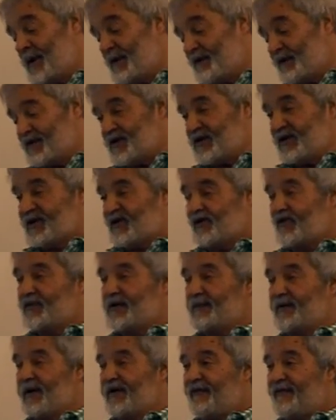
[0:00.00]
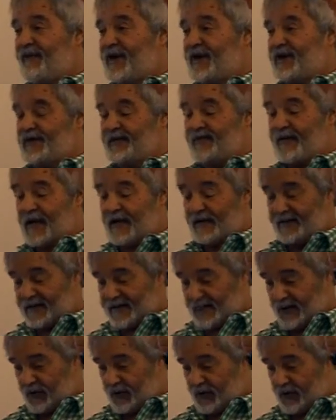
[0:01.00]
which is cooked by friends of
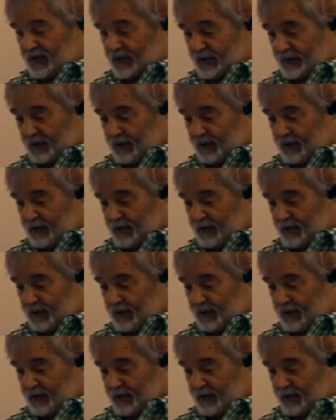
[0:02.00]
ours called